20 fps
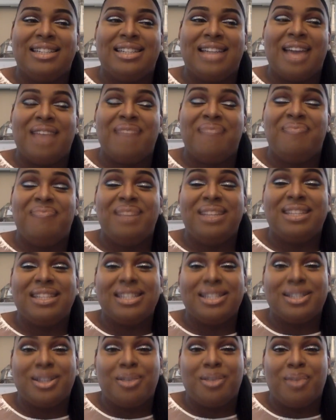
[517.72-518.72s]
I miss
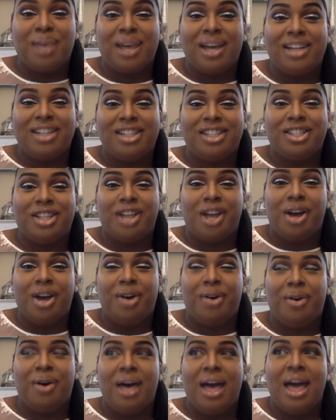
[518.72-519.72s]
it so much.
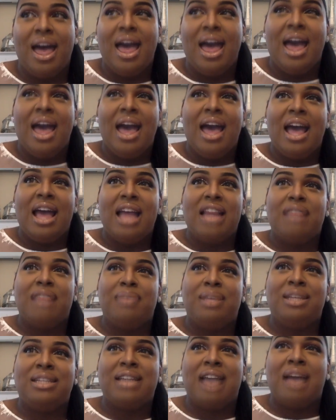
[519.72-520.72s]
So in the
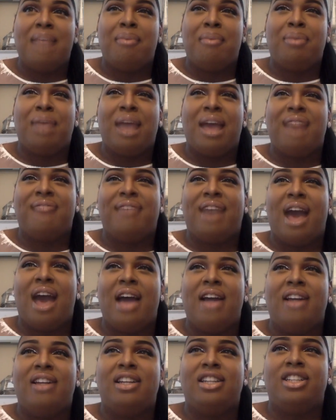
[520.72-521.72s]
meantime, I mean, I've
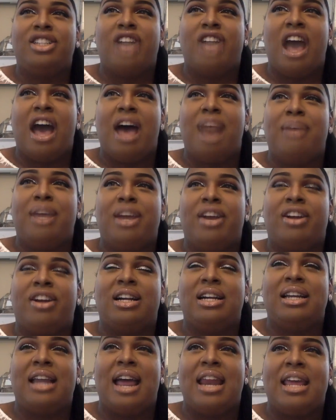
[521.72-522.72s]
gotten a job here in
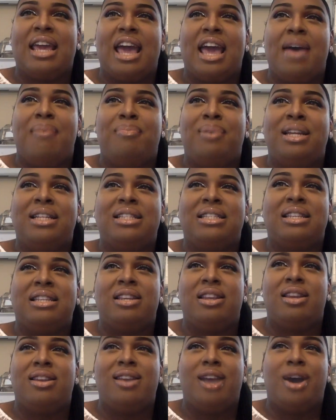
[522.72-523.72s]
Connecticut, but it's
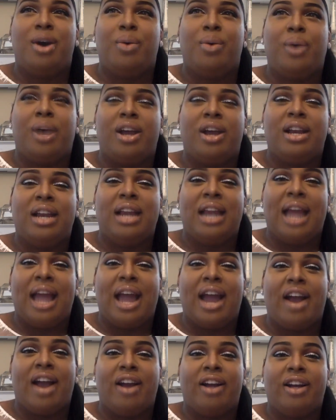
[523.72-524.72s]
nowhere
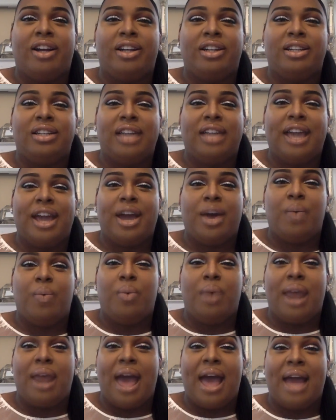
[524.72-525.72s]
near like
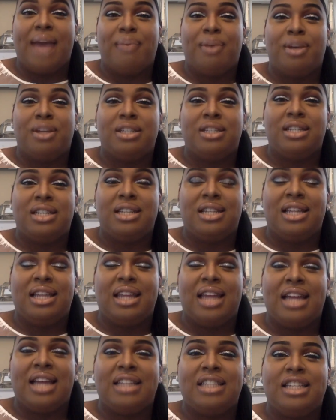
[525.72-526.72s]
what I'd personally
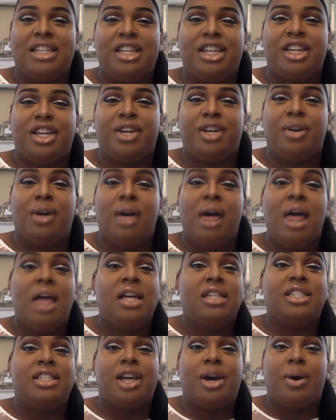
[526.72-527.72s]
like to do.
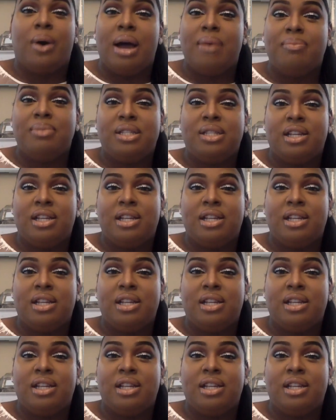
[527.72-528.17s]
So I